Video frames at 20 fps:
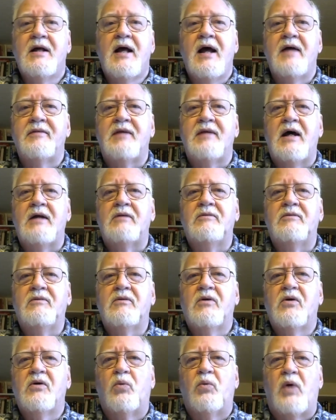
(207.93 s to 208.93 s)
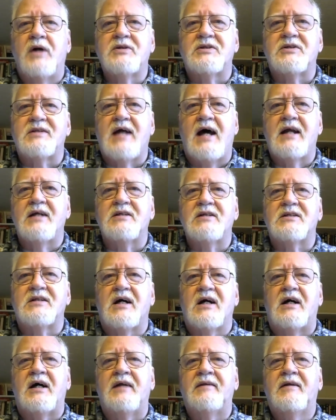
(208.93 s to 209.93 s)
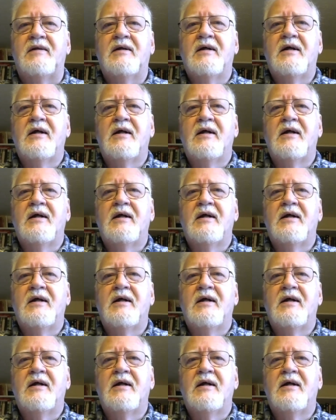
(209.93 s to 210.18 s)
And then once that is done,